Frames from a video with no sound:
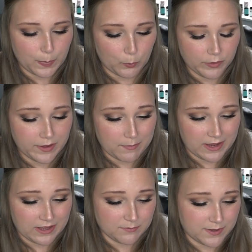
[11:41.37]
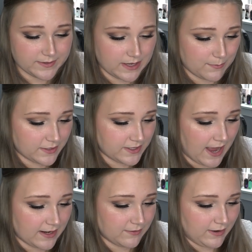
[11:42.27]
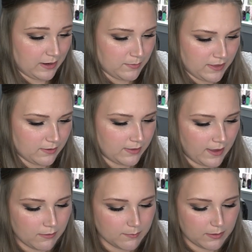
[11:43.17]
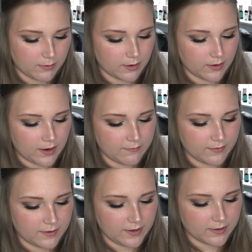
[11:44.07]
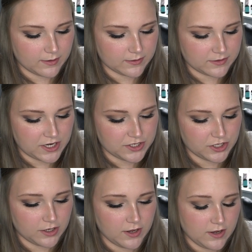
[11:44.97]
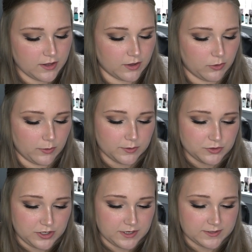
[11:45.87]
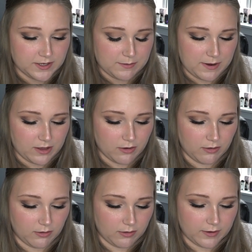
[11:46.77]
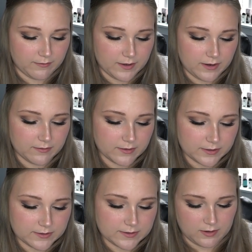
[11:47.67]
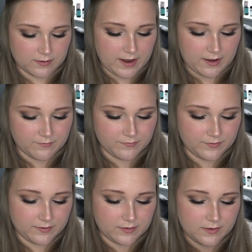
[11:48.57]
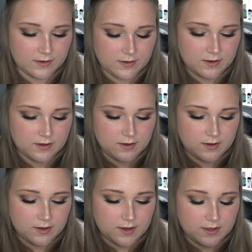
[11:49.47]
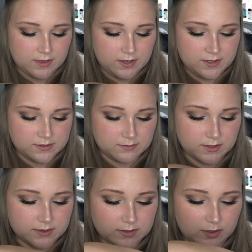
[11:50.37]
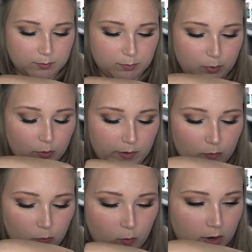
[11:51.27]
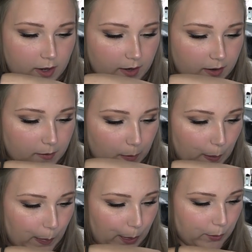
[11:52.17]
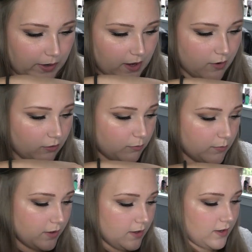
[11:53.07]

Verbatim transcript: Or they might give me the same exact vape and that would be weird. I feel like the changing the coil sheet is gonna make all of the difference. All right. And these ones are 0.13 ohm.